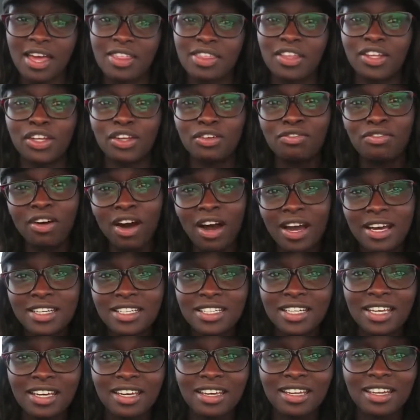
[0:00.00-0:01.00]
and then you
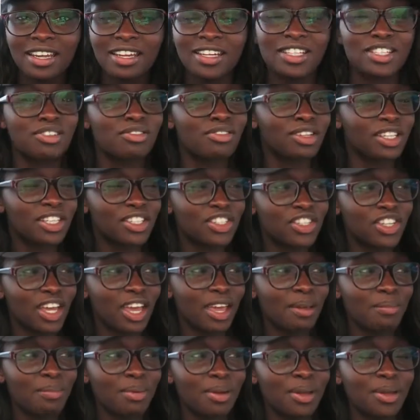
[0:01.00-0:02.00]
find it and it's really
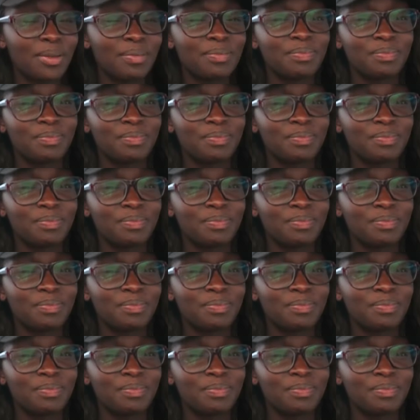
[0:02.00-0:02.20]
cheap?